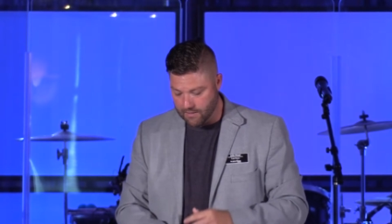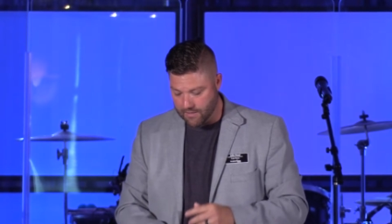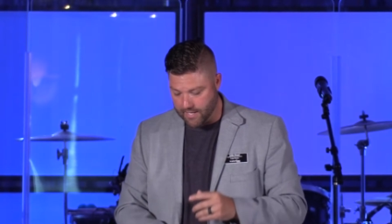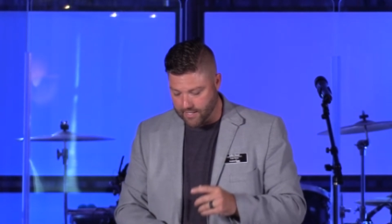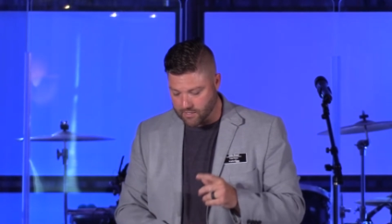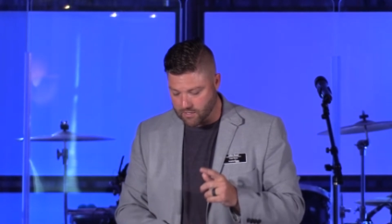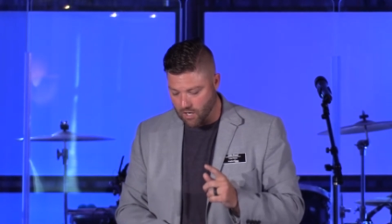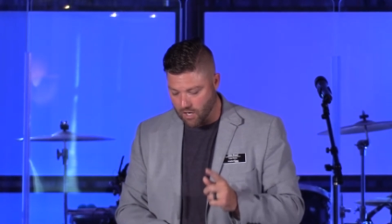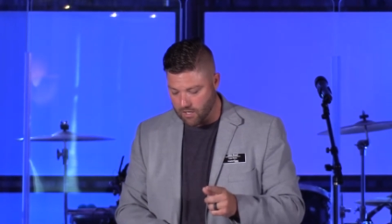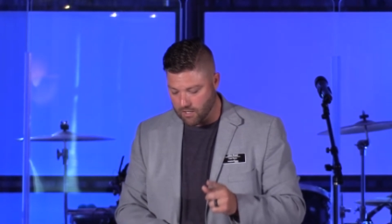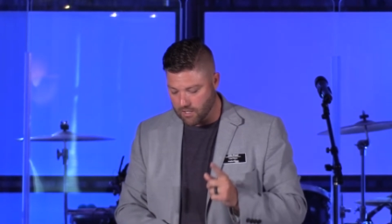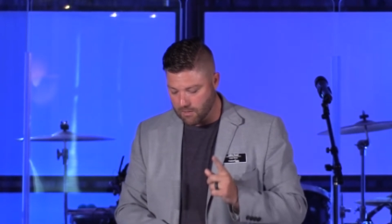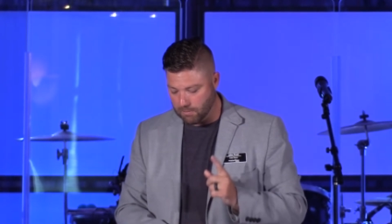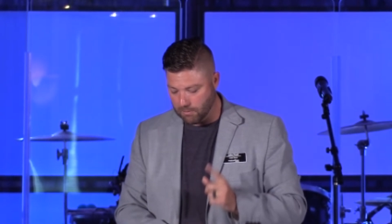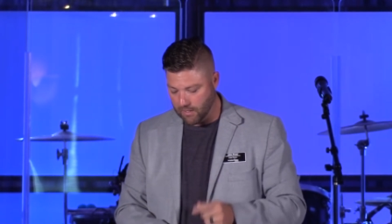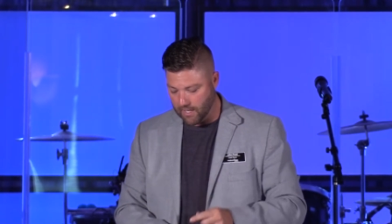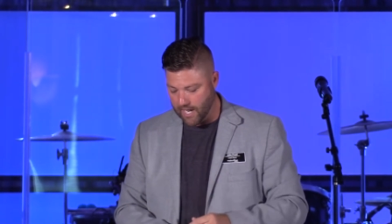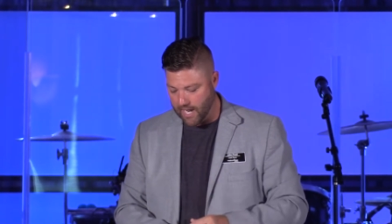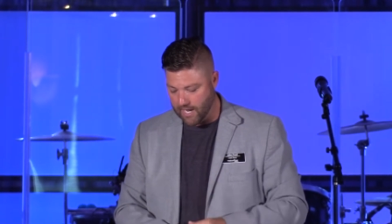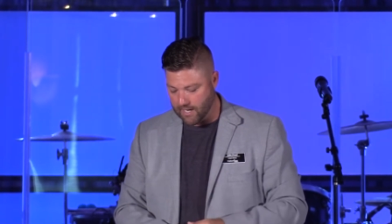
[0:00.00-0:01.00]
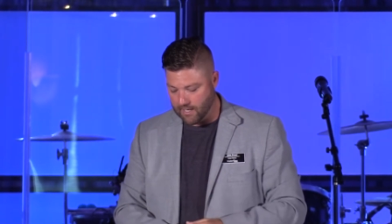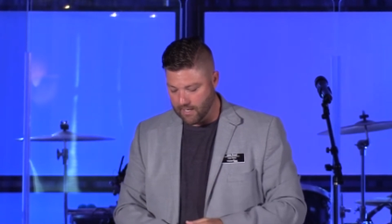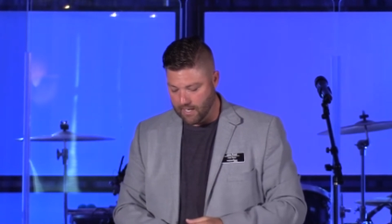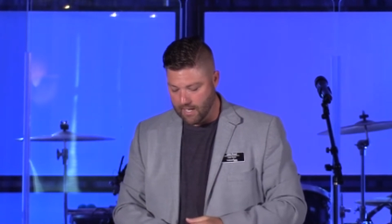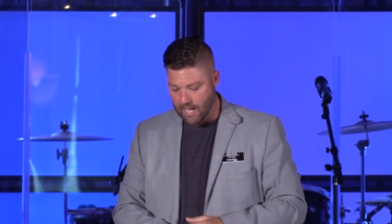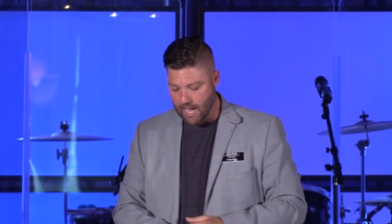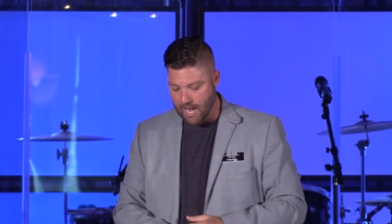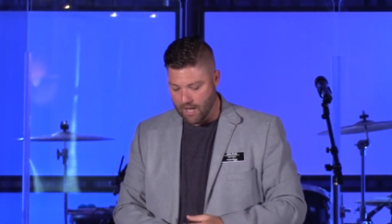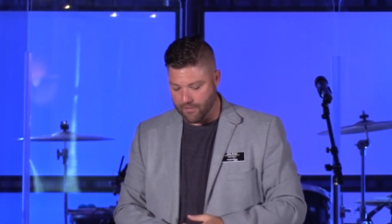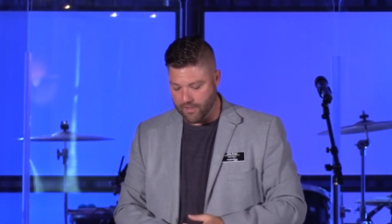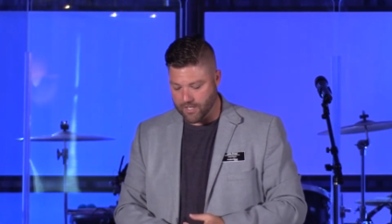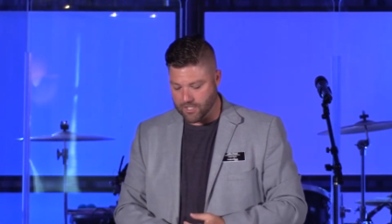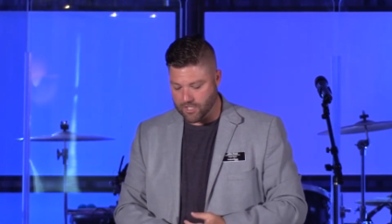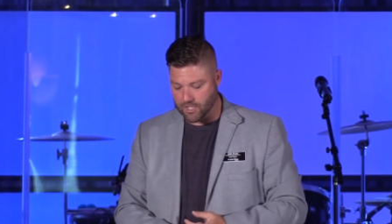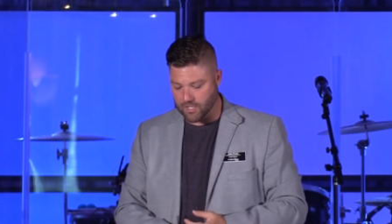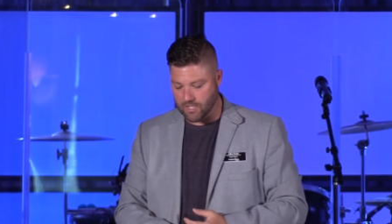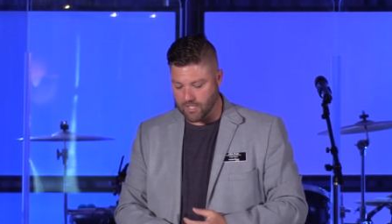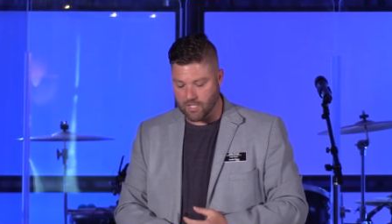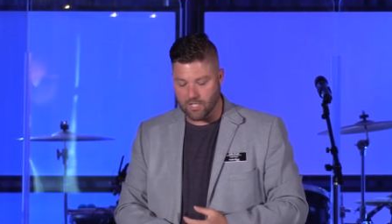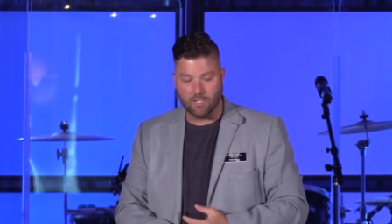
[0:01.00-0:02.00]
they started to plan how they
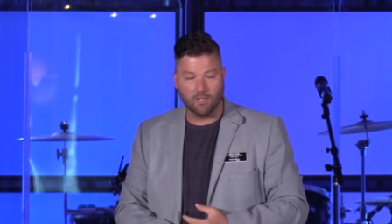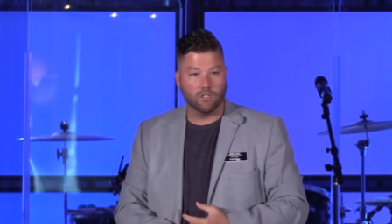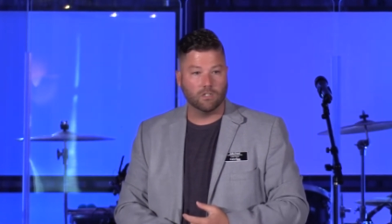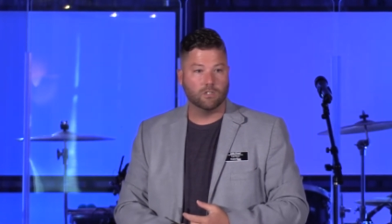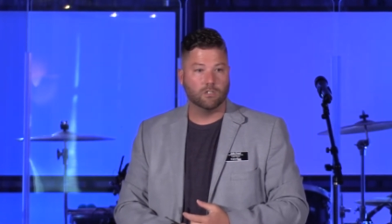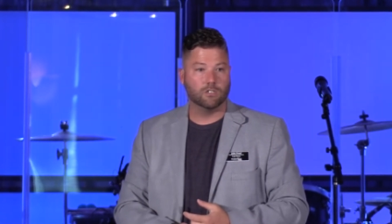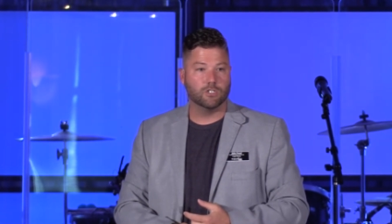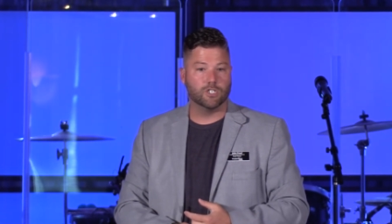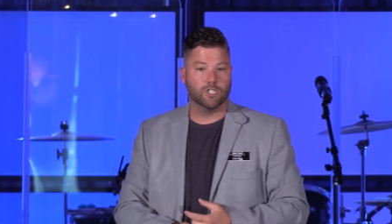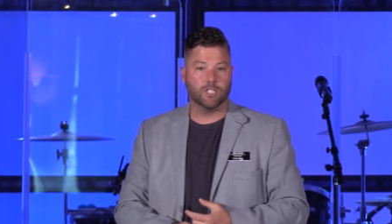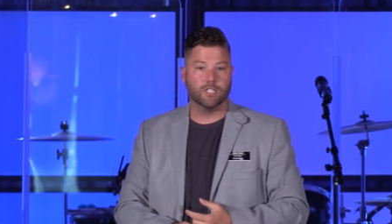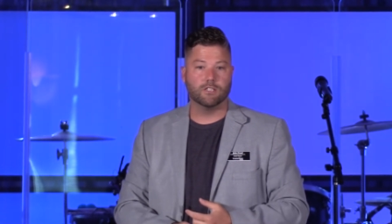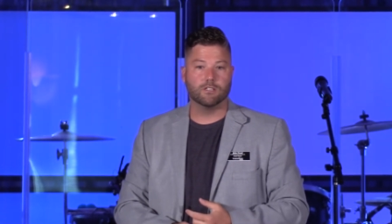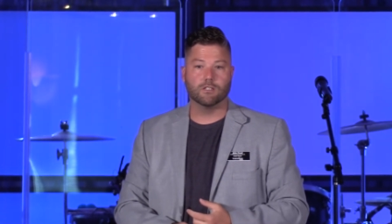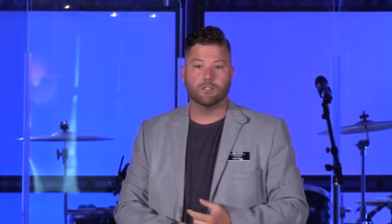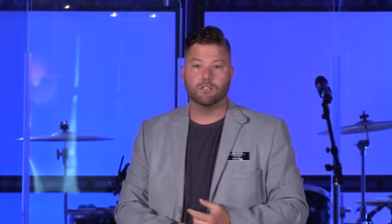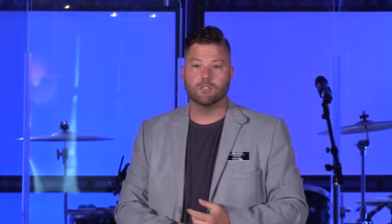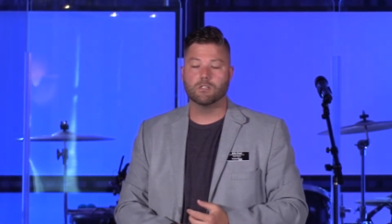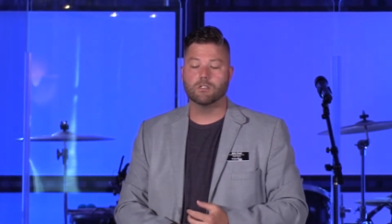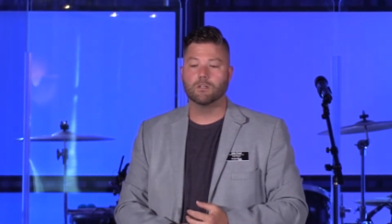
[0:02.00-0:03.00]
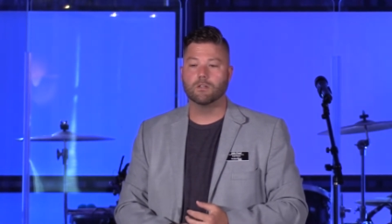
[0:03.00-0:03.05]
should kill Jesus.